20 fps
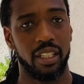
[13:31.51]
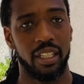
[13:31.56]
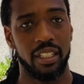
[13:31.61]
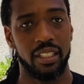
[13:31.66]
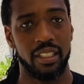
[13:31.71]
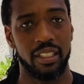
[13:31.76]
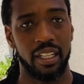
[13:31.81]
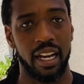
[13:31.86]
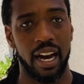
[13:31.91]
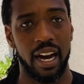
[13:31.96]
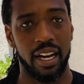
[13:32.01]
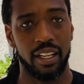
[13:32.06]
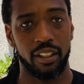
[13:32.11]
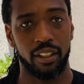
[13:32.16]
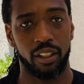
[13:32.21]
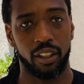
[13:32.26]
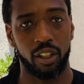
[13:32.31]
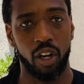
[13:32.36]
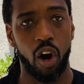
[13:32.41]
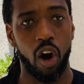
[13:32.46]
is not
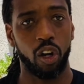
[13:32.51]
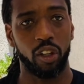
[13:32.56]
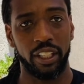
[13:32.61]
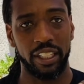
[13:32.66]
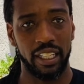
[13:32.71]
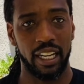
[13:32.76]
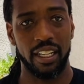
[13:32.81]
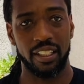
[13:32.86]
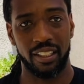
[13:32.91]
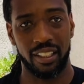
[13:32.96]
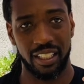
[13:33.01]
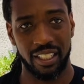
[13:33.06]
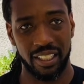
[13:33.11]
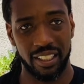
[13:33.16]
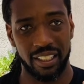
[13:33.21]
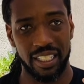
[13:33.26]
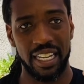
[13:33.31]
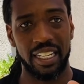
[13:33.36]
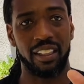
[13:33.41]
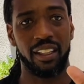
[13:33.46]
calling us to
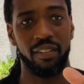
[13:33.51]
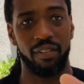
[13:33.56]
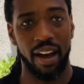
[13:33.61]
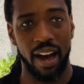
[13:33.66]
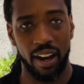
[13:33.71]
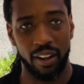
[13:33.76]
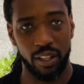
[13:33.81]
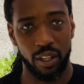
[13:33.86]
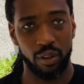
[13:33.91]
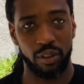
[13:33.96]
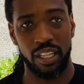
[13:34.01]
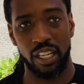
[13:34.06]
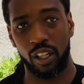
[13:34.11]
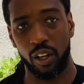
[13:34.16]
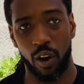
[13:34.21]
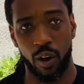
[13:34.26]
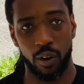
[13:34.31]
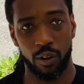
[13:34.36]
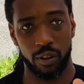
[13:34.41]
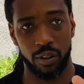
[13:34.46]
seek the values he
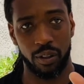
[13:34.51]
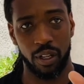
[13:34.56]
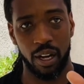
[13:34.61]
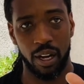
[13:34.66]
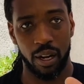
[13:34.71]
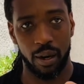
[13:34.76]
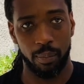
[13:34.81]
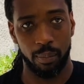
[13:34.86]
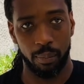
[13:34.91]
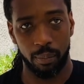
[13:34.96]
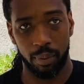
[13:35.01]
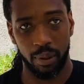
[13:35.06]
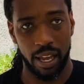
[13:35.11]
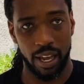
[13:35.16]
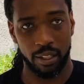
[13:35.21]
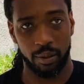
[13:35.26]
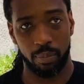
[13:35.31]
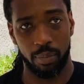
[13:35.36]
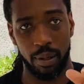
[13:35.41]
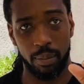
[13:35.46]
calls uh,
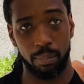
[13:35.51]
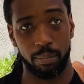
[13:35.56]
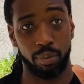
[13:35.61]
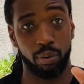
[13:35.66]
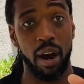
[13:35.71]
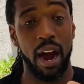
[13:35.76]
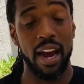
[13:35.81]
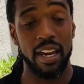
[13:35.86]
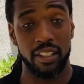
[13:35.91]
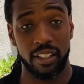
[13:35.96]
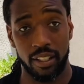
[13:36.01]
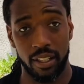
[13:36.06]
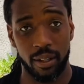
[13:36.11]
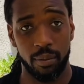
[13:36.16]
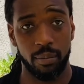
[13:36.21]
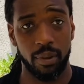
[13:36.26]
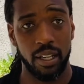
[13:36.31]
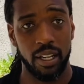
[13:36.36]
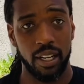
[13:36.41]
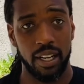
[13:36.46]
blessed, but prize
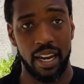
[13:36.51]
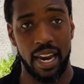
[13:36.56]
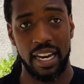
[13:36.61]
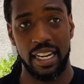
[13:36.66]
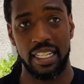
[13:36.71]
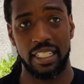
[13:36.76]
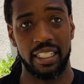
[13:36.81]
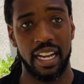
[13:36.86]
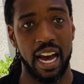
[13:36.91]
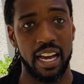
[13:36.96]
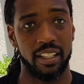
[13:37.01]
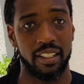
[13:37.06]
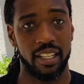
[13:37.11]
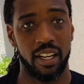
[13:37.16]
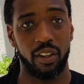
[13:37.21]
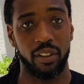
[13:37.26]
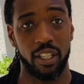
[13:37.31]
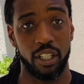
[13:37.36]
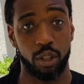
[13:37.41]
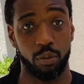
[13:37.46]
them. And he's not
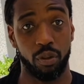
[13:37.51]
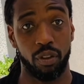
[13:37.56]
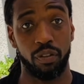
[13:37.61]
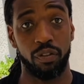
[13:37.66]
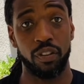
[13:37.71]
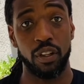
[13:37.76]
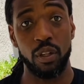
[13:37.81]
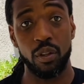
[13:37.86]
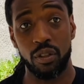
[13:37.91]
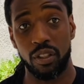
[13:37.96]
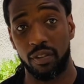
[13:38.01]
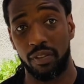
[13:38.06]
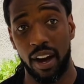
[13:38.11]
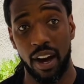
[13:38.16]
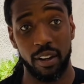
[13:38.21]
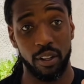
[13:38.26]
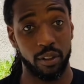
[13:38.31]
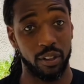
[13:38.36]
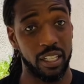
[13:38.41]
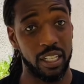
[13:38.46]
telling us to refuse the
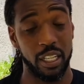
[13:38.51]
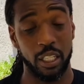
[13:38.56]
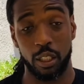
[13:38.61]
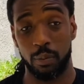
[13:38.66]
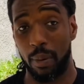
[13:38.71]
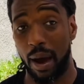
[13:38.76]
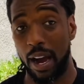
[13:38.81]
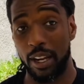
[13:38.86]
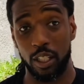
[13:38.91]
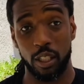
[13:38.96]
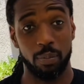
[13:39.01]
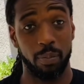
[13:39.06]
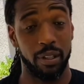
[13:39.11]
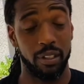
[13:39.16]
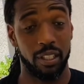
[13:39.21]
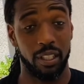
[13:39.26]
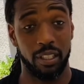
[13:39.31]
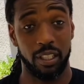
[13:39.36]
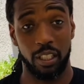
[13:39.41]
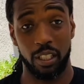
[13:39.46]
values he despises, but
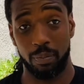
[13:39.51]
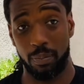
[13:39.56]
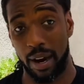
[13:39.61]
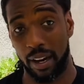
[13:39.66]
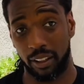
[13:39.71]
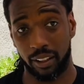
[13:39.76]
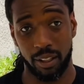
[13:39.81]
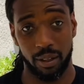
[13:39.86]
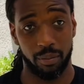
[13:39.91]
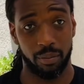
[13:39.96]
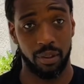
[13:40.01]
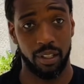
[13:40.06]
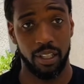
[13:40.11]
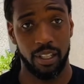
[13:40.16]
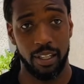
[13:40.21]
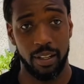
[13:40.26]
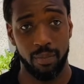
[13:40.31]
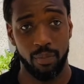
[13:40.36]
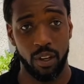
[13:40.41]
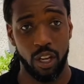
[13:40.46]
to suspect them.
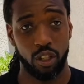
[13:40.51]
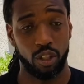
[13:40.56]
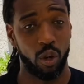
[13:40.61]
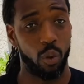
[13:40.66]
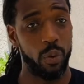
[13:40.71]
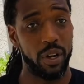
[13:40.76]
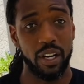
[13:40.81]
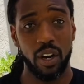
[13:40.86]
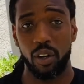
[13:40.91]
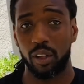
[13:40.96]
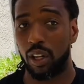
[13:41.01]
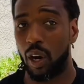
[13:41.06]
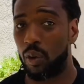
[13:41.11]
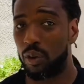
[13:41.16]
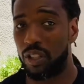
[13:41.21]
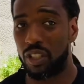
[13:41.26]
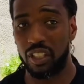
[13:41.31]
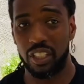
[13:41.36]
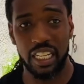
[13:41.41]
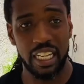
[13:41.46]
And so, we don't go
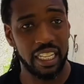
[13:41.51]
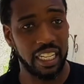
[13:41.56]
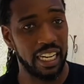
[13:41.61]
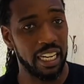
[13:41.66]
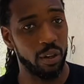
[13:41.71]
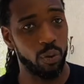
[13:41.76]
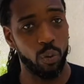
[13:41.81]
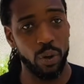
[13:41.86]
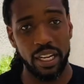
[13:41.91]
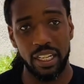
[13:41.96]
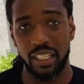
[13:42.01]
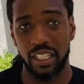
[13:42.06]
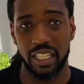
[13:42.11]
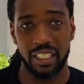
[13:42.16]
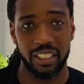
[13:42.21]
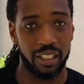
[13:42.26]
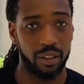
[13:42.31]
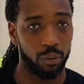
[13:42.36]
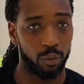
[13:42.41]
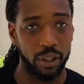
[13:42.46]
seeking
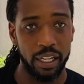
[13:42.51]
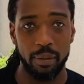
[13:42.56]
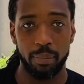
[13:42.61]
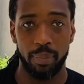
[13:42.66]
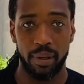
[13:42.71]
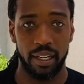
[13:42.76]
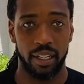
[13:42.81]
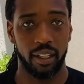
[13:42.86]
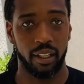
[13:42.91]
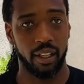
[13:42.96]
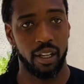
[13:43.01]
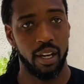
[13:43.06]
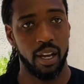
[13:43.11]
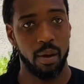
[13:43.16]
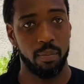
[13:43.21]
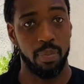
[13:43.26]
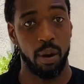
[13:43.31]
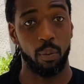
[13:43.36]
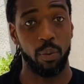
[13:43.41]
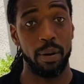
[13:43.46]
weakness and weeping,
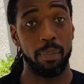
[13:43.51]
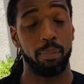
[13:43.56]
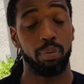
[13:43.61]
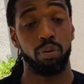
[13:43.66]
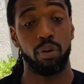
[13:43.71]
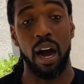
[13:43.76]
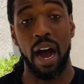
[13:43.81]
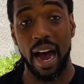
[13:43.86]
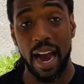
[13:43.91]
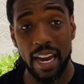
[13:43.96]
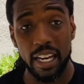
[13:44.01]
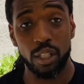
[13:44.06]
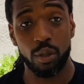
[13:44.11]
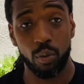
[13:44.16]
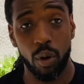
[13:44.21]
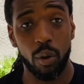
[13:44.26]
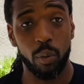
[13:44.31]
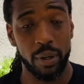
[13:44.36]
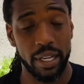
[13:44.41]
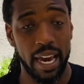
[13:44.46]
but we prize
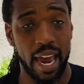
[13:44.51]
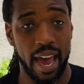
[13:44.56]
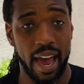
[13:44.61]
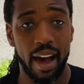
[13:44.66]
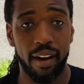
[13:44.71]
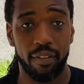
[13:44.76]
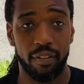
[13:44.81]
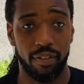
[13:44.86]
what we have.